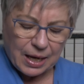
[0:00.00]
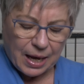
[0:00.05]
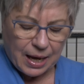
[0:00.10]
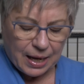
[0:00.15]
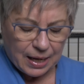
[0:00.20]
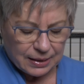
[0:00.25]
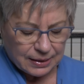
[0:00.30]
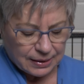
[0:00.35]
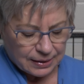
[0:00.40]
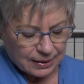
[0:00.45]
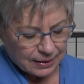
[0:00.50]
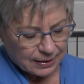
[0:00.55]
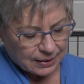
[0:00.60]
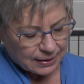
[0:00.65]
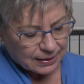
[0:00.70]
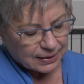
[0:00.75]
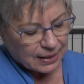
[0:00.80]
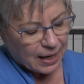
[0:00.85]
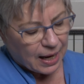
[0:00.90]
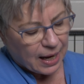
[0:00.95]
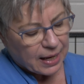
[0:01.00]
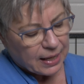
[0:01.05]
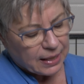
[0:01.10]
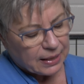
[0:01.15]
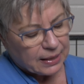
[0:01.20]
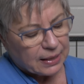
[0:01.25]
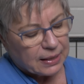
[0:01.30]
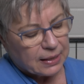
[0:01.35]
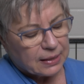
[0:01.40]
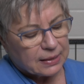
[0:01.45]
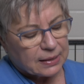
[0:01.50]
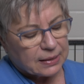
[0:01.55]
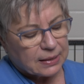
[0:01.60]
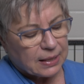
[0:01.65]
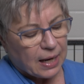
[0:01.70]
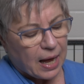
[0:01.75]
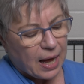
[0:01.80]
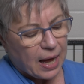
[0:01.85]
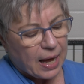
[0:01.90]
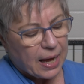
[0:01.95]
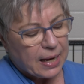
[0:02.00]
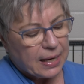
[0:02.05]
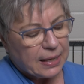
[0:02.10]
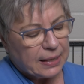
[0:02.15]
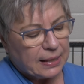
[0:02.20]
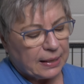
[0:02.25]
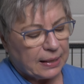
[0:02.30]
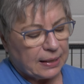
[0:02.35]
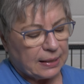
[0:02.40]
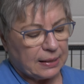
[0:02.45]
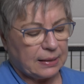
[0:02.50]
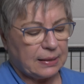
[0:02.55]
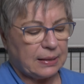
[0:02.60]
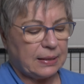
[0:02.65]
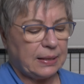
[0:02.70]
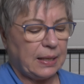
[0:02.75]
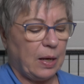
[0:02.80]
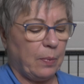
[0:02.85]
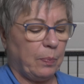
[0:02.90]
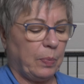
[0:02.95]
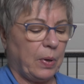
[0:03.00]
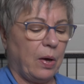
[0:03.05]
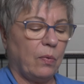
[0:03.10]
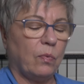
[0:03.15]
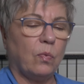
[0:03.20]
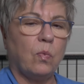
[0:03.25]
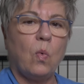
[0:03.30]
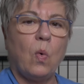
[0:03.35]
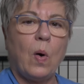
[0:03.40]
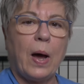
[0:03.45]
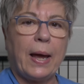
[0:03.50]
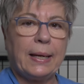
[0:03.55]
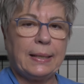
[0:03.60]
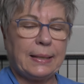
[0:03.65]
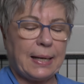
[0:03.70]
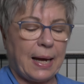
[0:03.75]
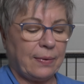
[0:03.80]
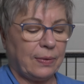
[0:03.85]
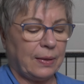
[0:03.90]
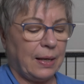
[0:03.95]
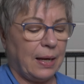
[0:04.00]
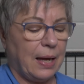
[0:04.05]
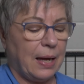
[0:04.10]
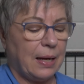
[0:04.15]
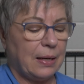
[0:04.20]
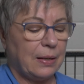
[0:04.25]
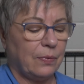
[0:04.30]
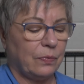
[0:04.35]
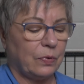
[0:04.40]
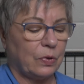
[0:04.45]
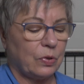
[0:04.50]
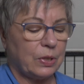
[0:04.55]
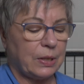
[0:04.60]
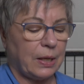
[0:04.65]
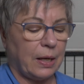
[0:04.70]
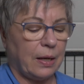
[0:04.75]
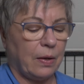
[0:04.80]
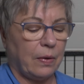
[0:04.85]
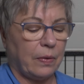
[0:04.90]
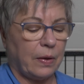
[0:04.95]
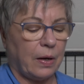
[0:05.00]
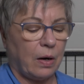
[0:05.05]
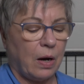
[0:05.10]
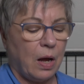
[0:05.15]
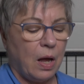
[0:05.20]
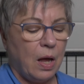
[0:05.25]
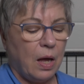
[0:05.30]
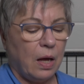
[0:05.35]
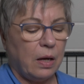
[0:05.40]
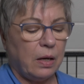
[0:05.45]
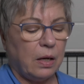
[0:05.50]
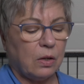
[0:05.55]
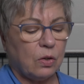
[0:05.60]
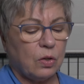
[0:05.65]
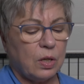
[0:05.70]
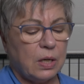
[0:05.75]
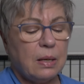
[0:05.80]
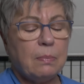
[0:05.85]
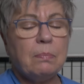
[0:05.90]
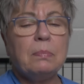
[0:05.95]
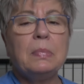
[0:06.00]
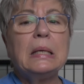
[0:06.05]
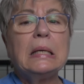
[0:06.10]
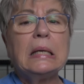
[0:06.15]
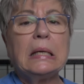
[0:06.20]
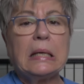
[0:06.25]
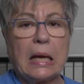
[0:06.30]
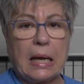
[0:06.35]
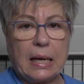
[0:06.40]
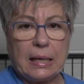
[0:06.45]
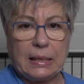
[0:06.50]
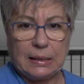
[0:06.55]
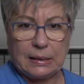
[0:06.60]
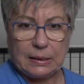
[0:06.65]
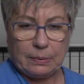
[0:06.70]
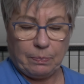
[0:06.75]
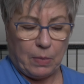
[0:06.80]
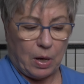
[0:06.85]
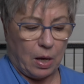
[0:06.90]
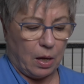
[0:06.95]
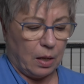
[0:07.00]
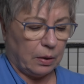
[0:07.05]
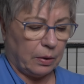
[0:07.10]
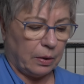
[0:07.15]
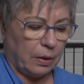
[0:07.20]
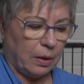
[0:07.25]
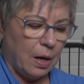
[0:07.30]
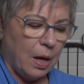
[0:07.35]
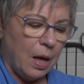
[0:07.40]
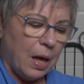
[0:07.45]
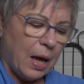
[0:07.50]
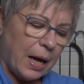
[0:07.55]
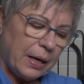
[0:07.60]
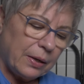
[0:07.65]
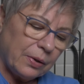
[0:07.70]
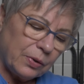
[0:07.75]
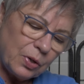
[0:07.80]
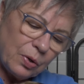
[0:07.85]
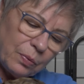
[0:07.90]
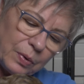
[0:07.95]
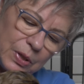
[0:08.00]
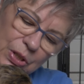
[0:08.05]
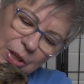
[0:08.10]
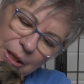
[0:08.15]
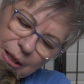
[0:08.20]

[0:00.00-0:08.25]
has the tiniest tip of white at the end of her tail there, and it couldn't be any smaller. I don't know when she